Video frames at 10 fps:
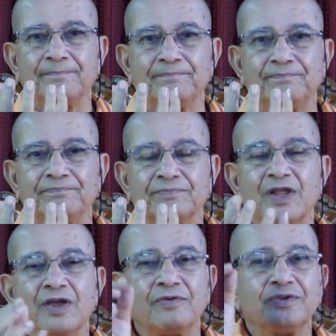
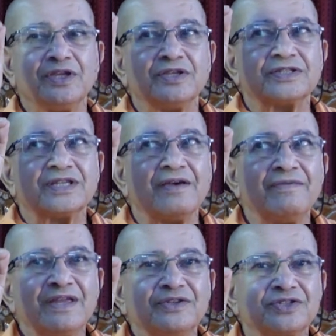The
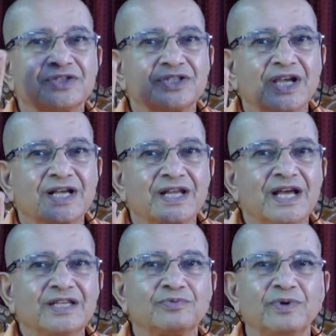7
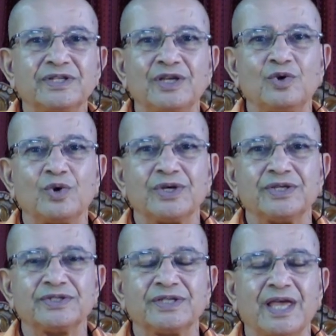chakras where the
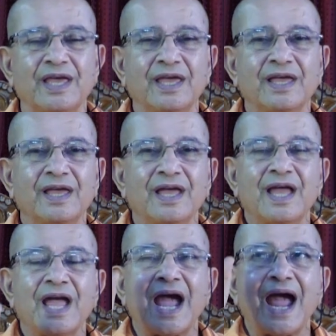yogis say,
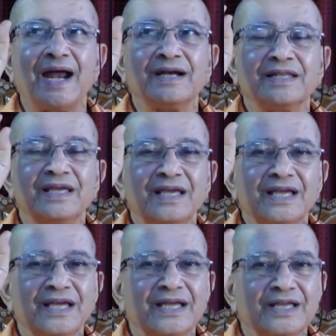and the
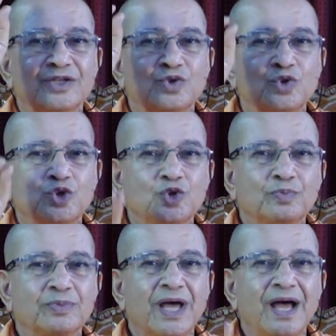
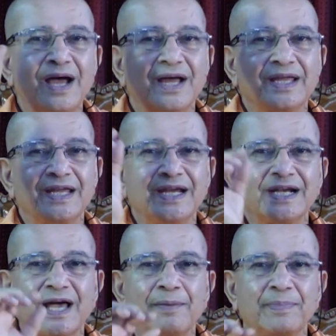Sushumna,
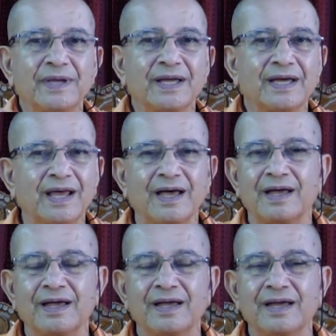Ida,
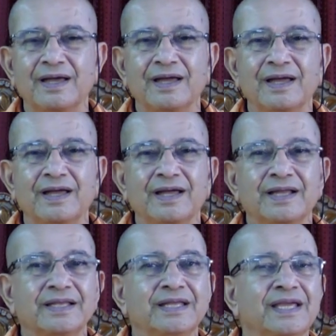Pingala,
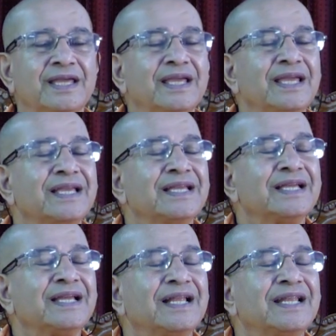the
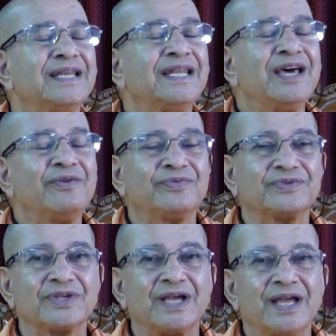
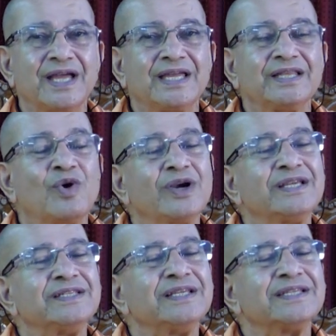nerves. What are
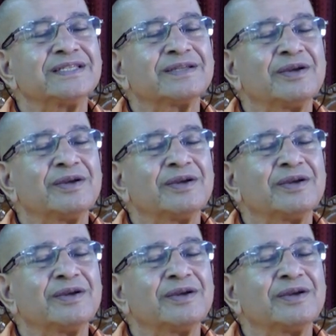these